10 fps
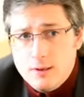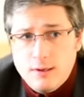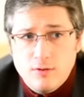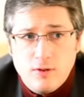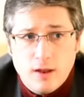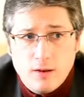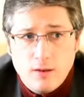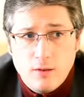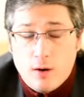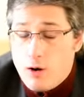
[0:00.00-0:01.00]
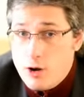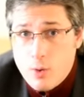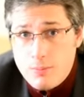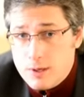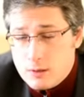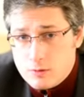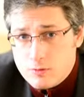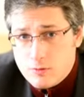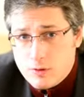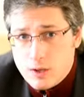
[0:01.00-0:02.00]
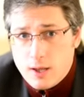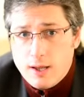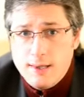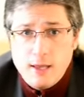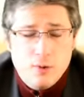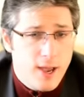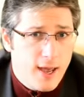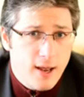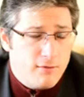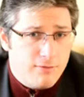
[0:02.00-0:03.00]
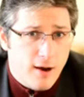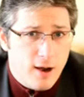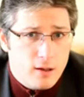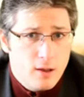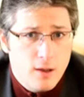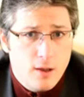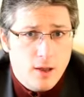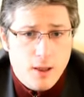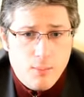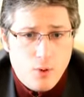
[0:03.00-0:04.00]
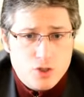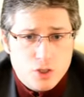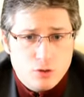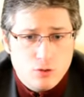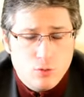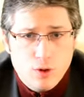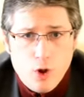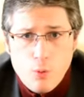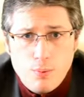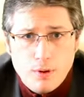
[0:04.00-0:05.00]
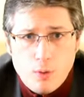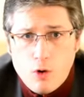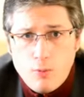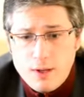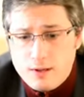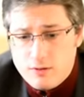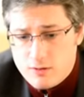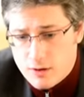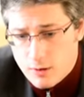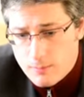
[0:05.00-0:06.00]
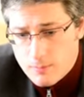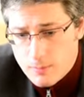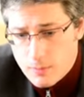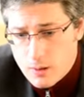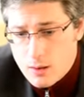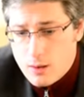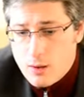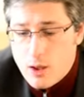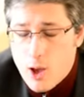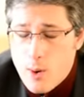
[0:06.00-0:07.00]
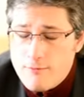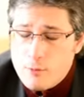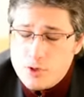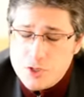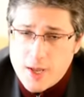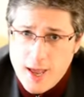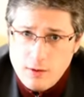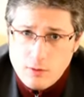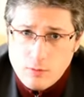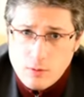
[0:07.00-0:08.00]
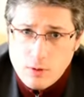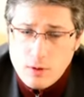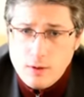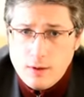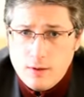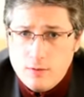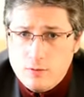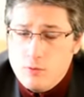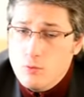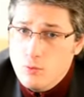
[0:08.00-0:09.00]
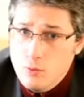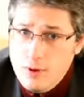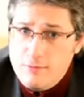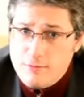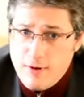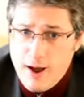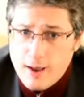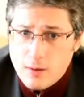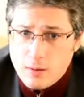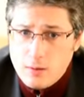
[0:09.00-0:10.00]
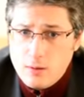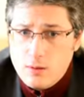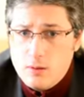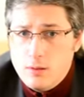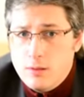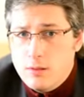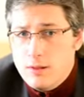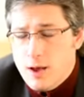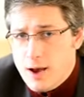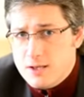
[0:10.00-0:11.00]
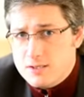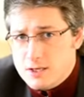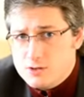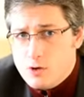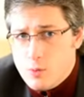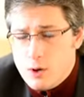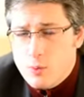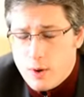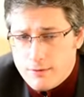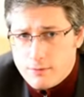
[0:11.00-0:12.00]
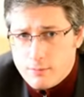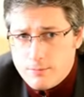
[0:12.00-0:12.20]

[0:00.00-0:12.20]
is that there are no appeals and that you cannot file a motion to reopen or reconsider. However, what you can do is refile the I-601 waiver.